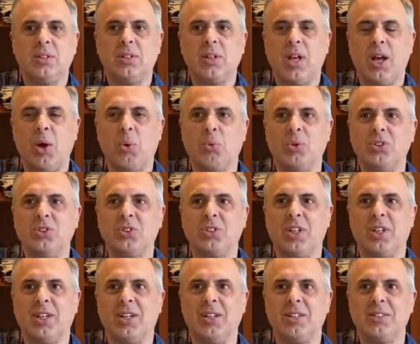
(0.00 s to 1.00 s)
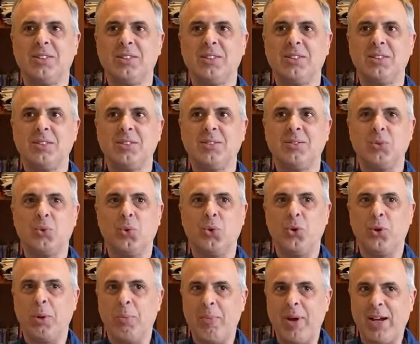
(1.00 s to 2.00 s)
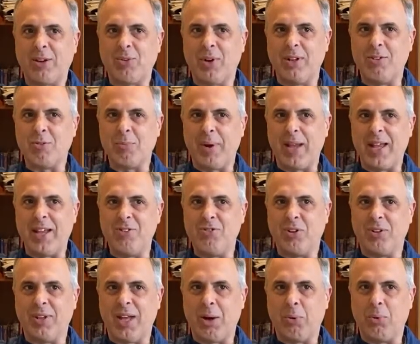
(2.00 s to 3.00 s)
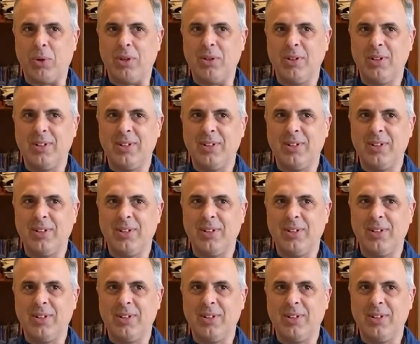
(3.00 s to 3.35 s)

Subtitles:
I was, you can back right into my age on that one.